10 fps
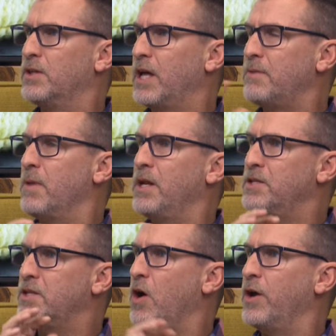that money
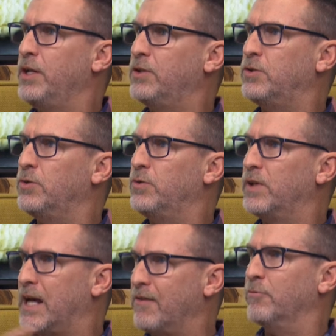is going to
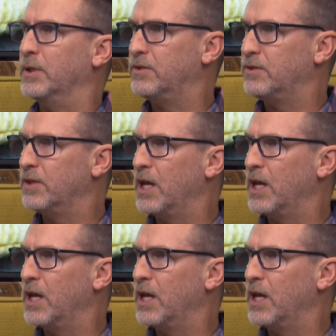the government.